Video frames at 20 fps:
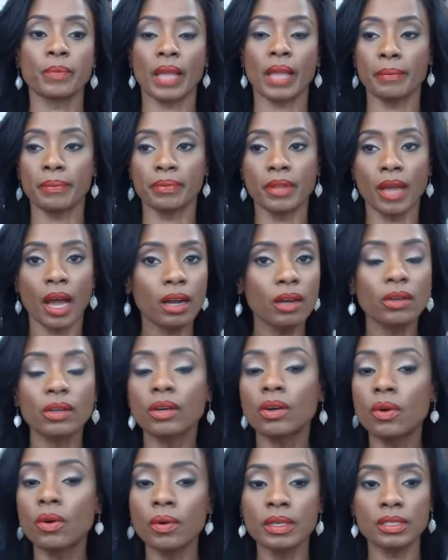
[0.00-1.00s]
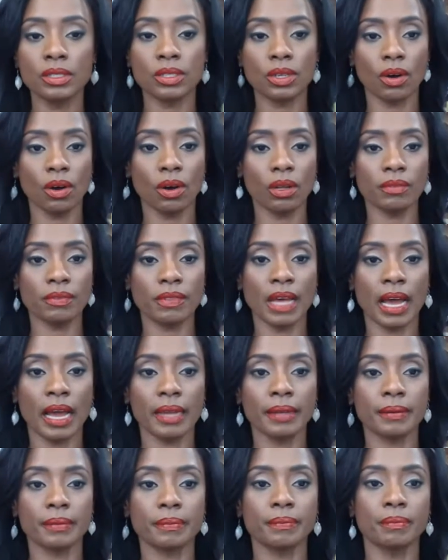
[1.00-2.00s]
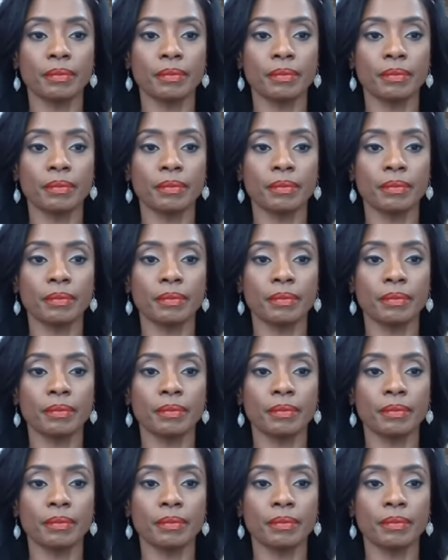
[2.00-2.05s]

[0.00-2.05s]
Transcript: I'm not going to go into all of that,